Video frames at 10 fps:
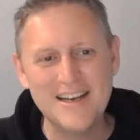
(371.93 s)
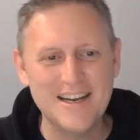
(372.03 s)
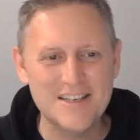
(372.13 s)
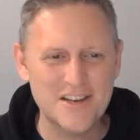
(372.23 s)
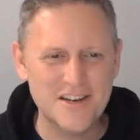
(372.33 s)

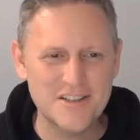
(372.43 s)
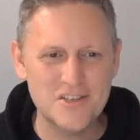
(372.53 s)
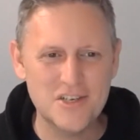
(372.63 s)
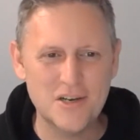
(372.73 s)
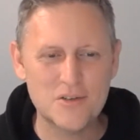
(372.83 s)
Jonathan
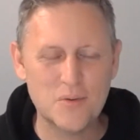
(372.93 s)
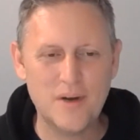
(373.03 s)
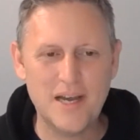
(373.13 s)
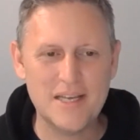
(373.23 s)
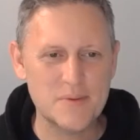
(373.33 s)
Jeter
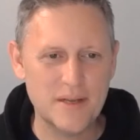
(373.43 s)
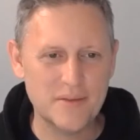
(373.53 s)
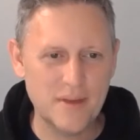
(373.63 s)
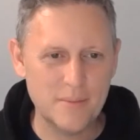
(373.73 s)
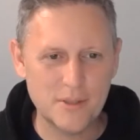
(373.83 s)
twice. Wow,
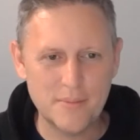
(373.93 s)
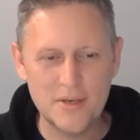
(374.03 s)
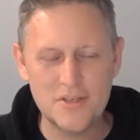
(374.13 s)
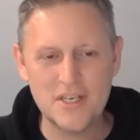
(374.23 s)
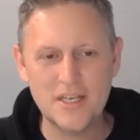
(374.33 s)
double
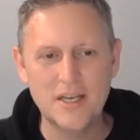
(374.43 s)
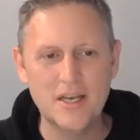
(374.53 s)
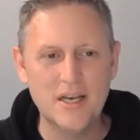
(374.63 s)
emoji.